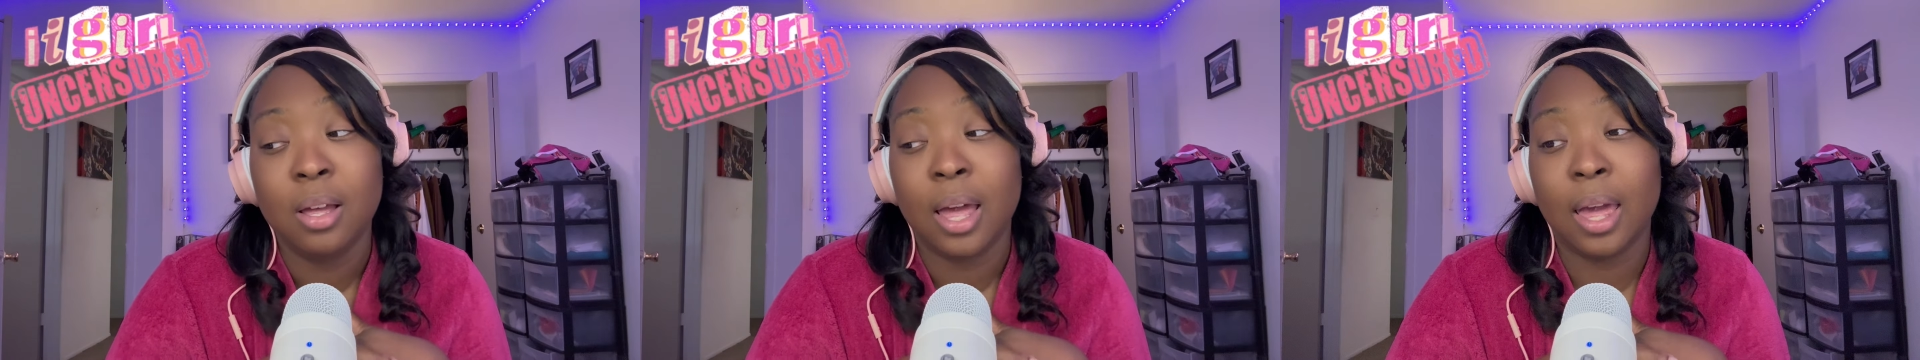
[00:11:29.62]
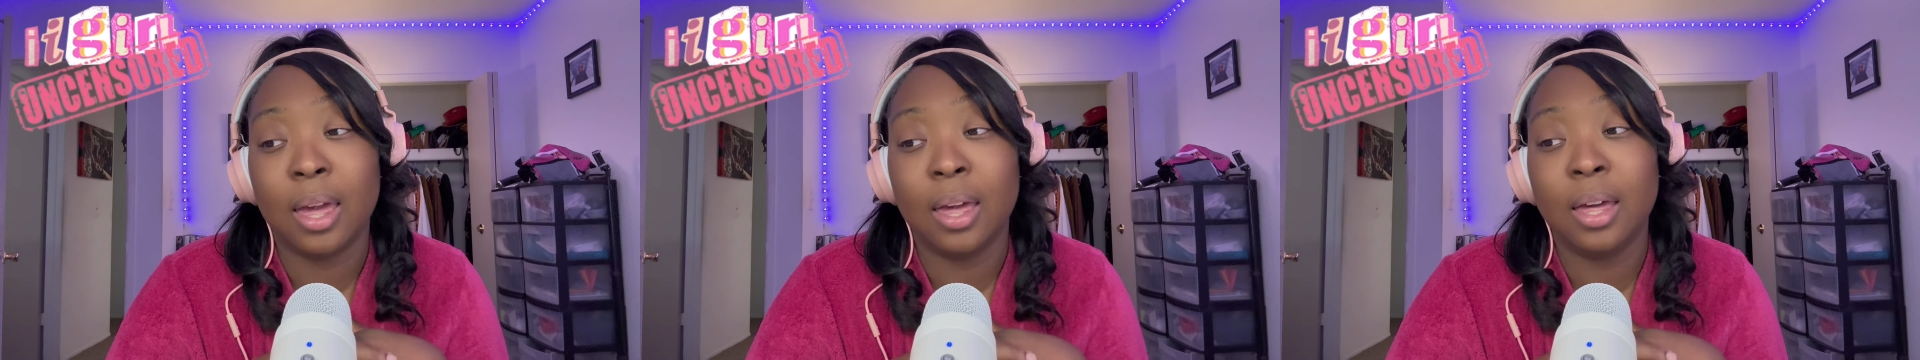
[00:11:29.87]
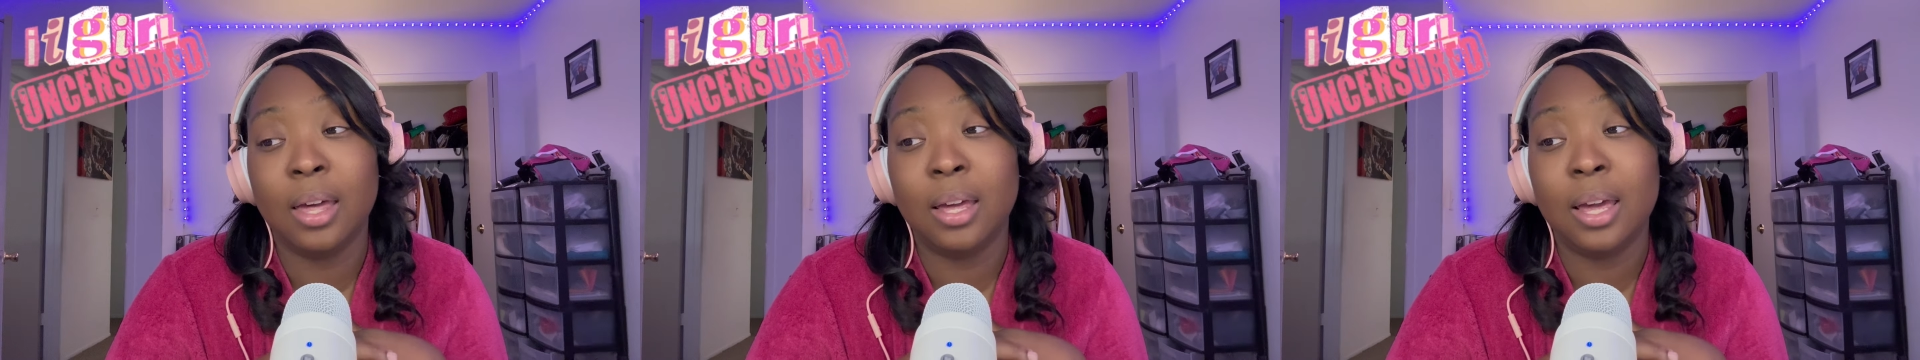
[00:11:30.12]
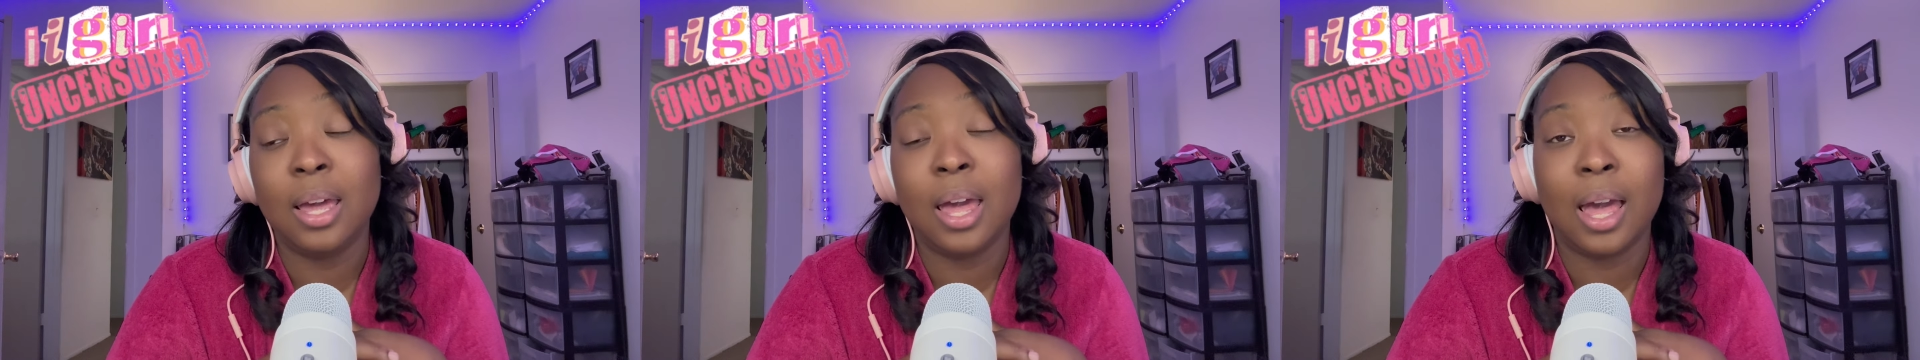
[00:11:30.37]

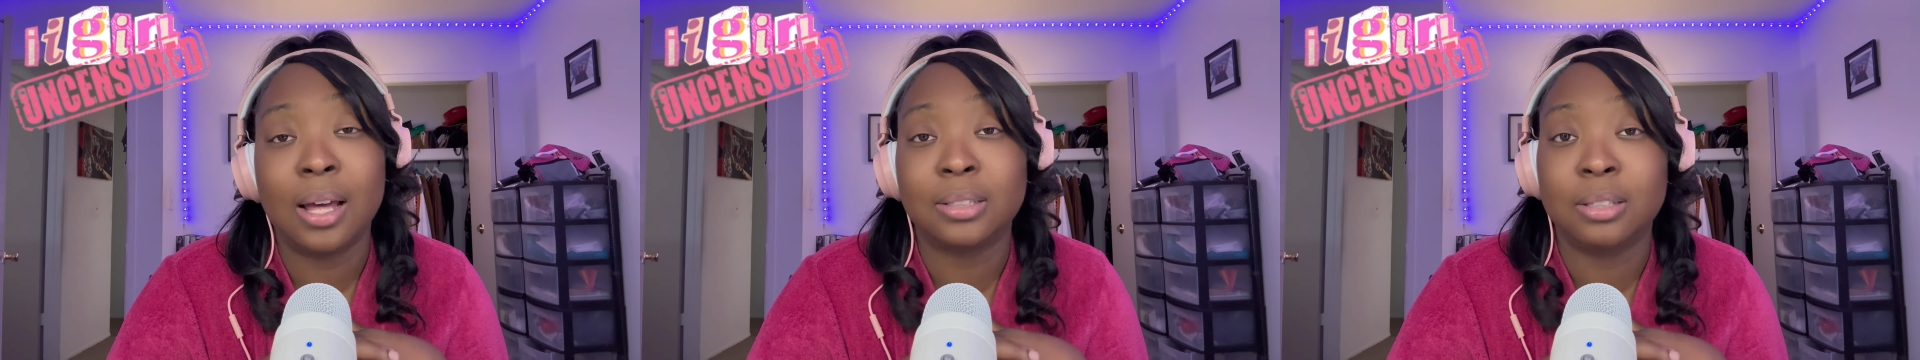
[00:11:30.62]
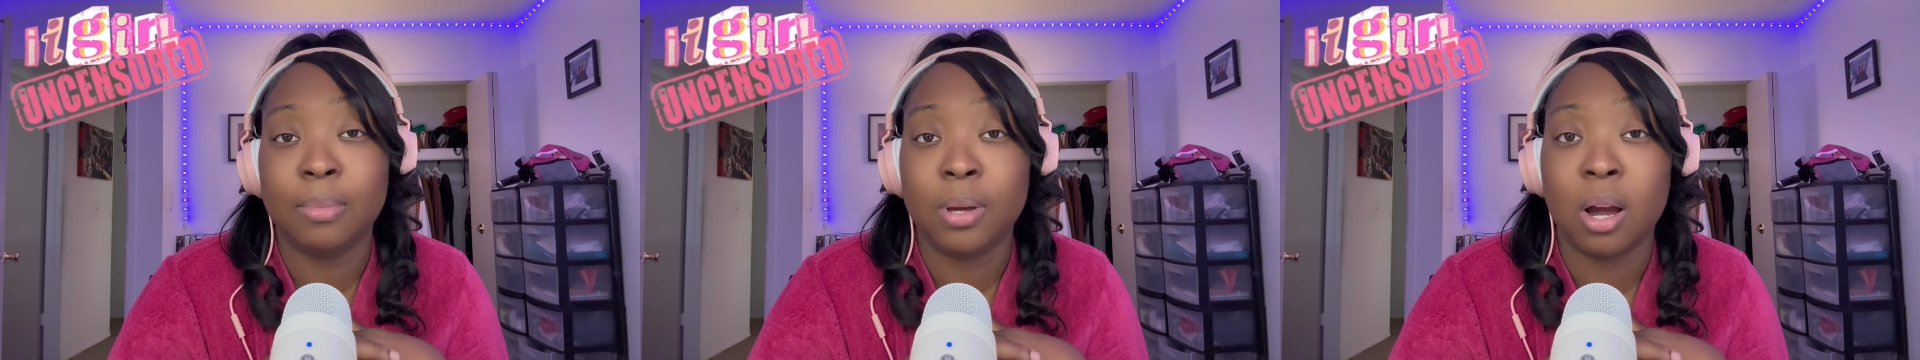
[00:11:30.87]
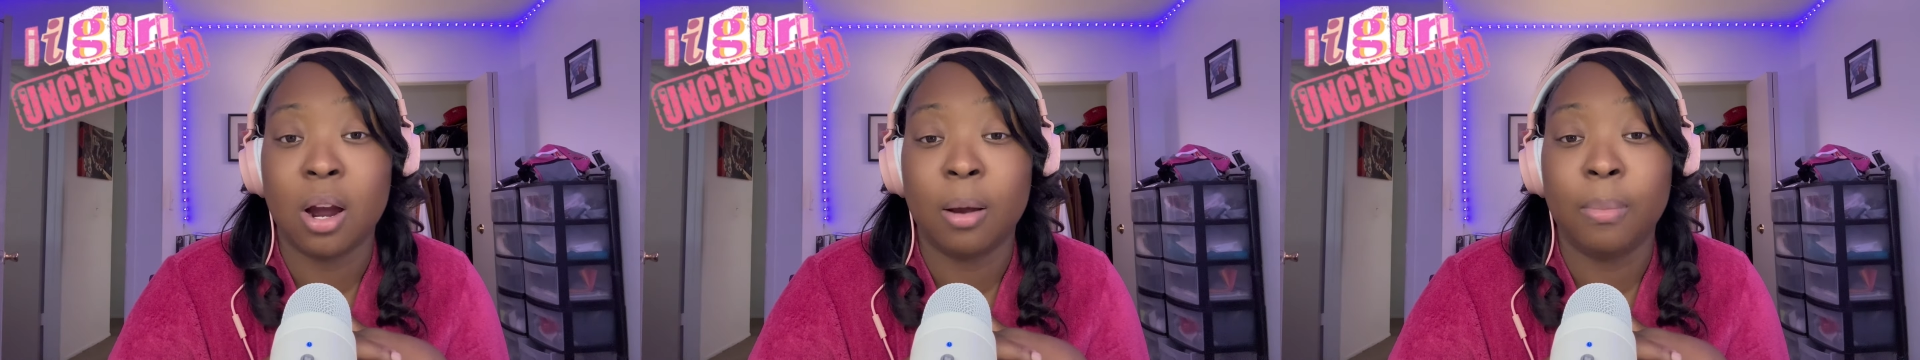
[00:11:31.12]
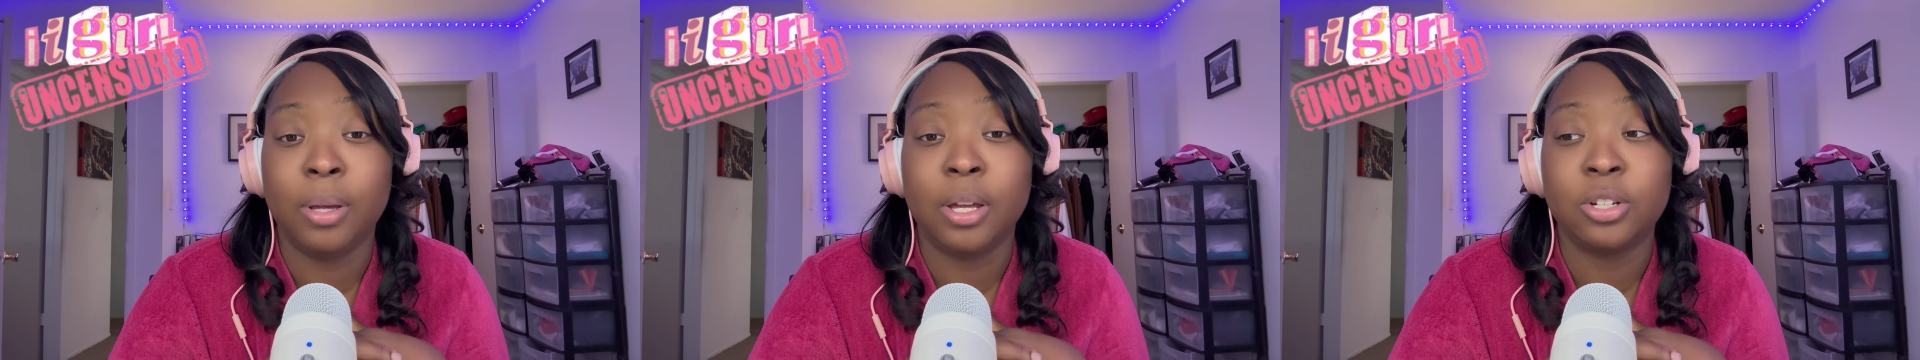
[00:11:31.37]
And it has to be
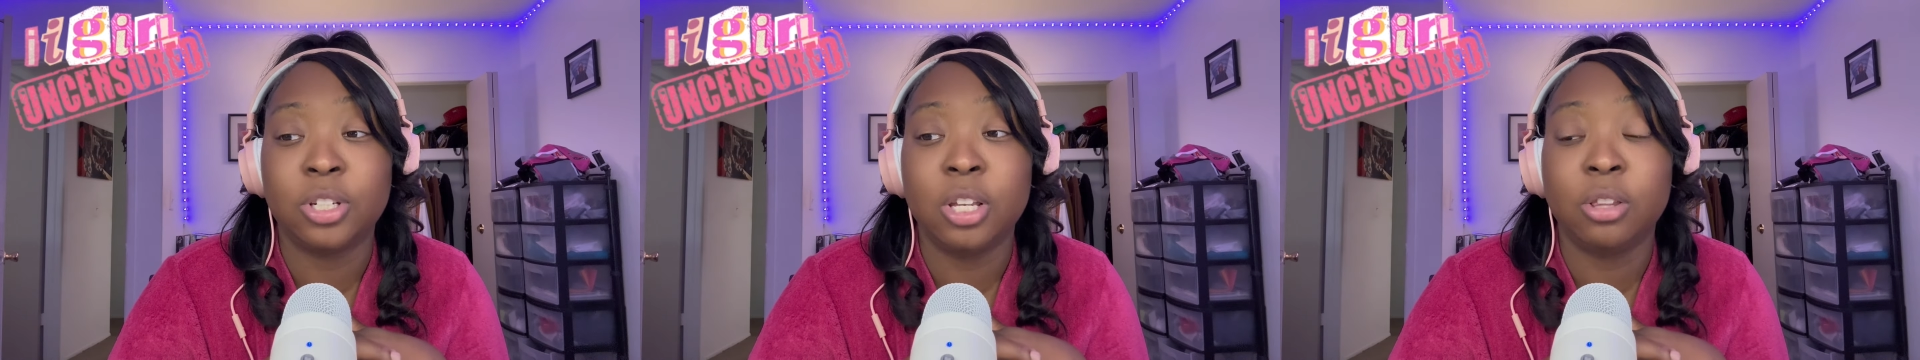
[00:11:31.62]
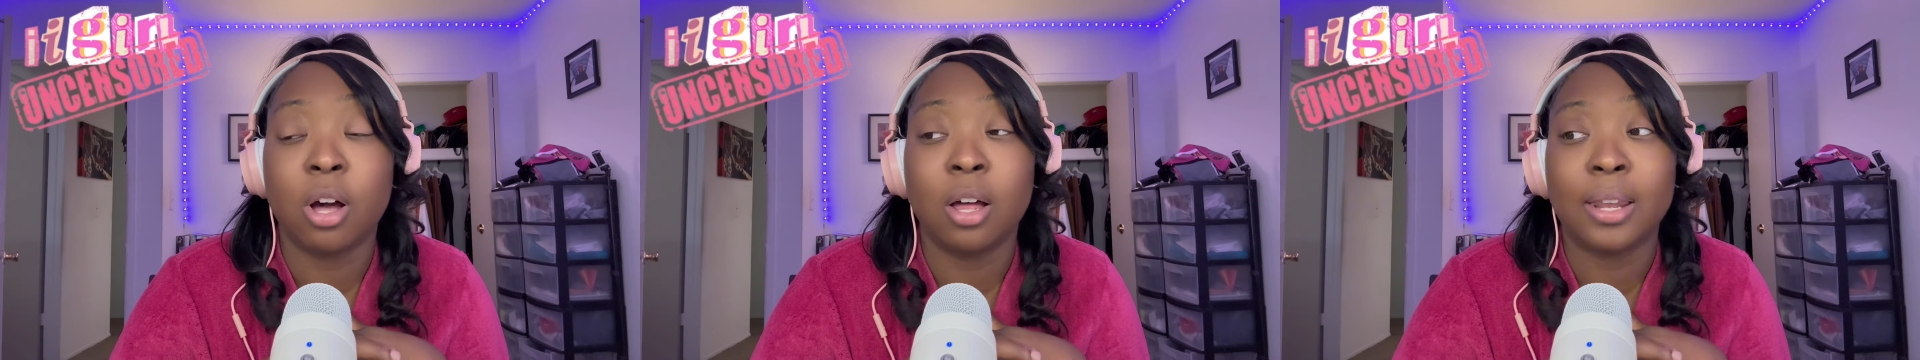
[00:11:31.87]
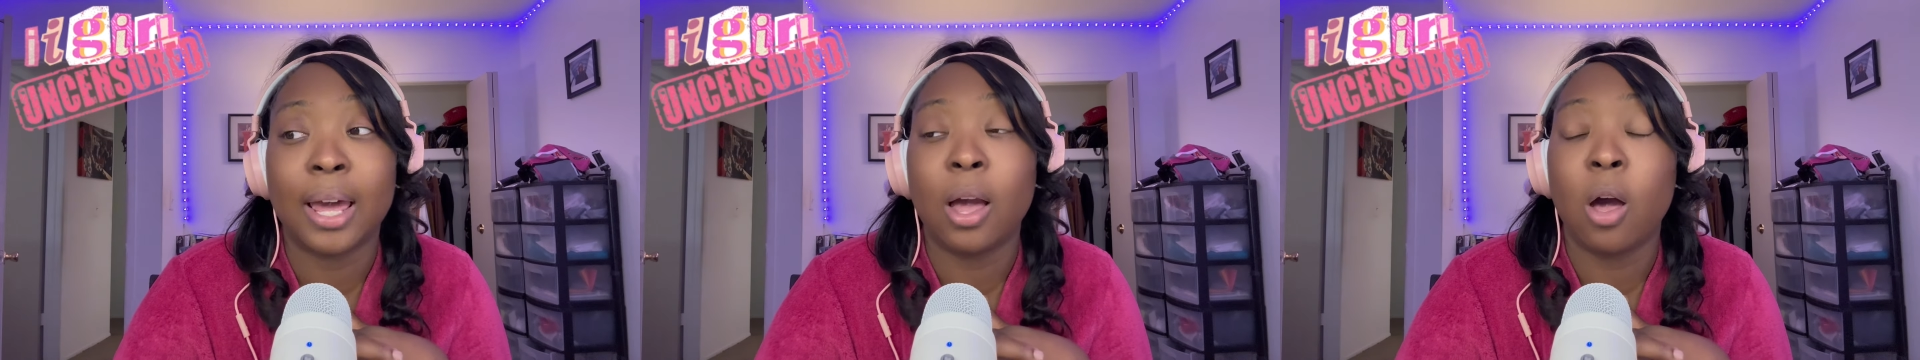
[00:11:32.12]
hard because she thought like,